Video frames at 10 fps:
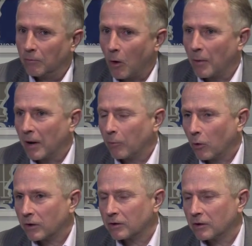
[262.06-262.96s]
mobile
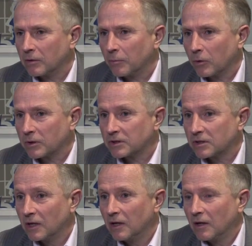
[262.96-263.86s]

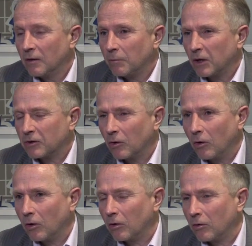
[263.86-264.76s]
boards, but
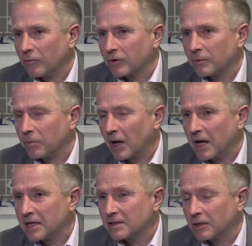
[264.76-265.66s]
all over the
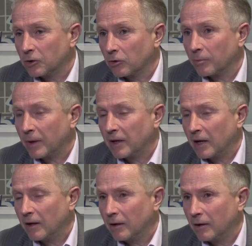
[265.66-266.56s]
place in Europe
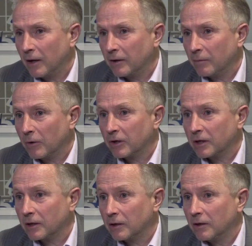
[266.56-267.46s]
and
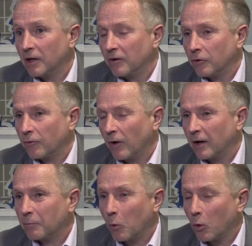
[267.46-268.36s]
America, you
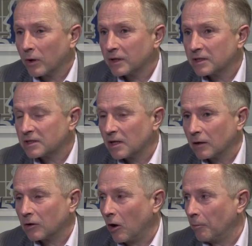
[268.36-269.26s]
find more these
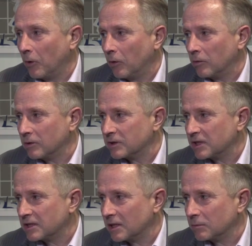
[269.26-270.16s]
combo
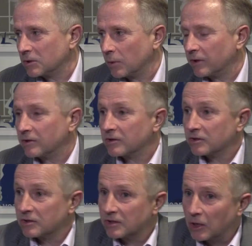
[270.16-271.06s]
systems with
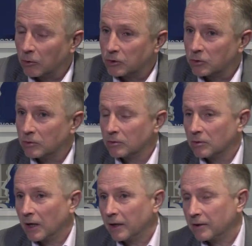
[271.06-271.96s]

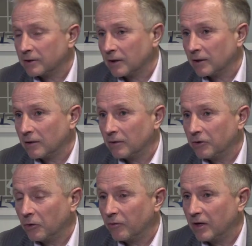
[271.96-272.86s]
CO2 and
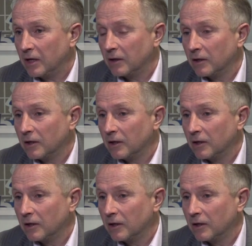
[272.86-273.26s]
UV